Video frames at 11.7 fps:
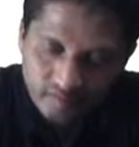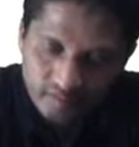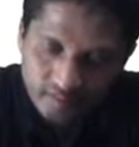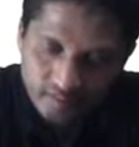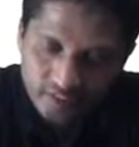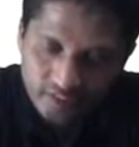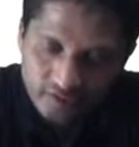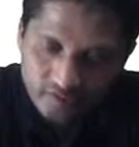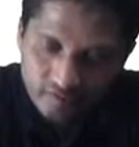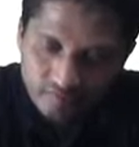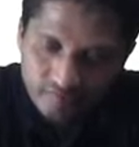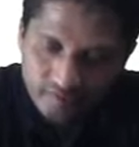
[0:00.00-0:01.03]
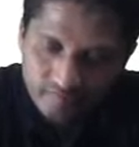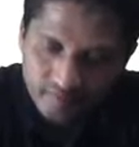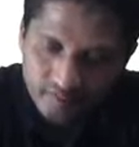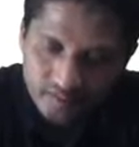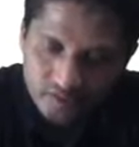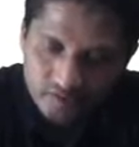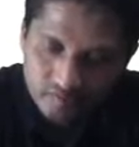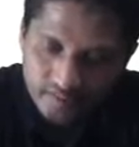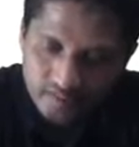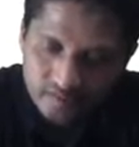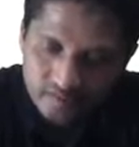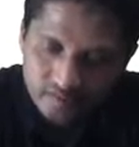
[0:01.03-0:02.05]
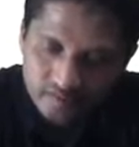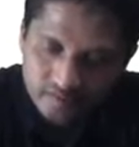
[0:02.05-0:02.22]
integration of 1 minus 2x